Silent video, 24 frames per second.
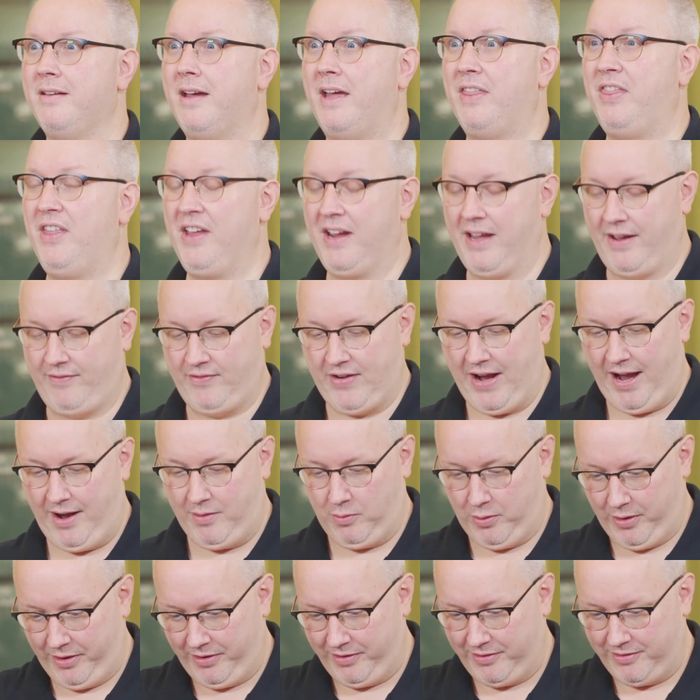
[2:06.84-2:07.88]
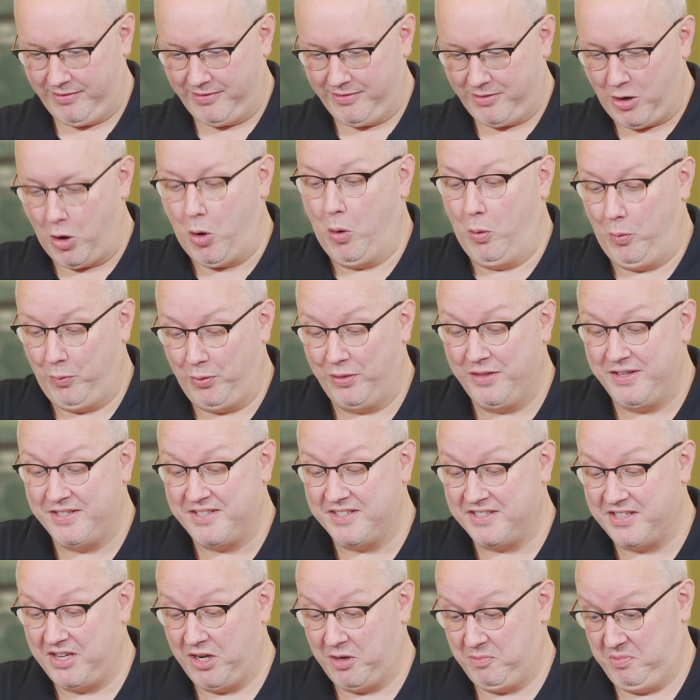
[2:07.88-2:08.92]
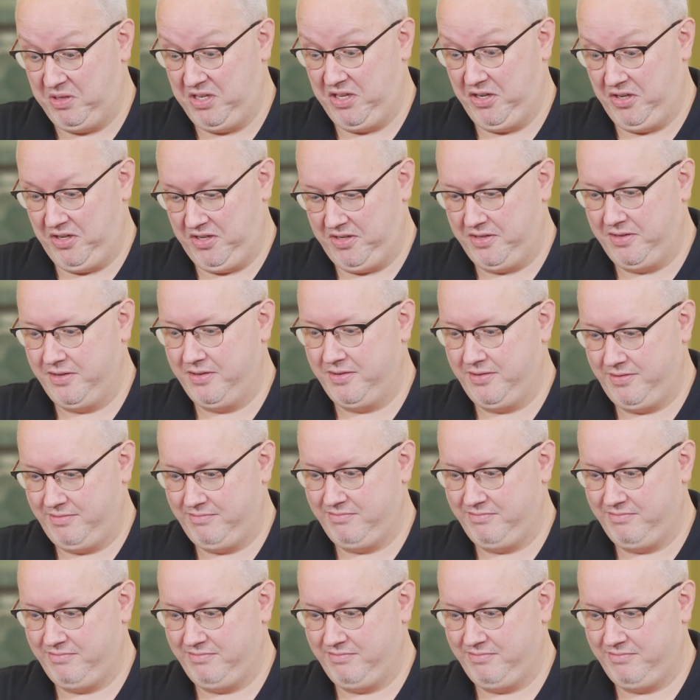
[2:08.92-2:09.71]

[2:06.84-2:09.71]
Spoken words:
I think I've got one. Oh, this is gonna be good.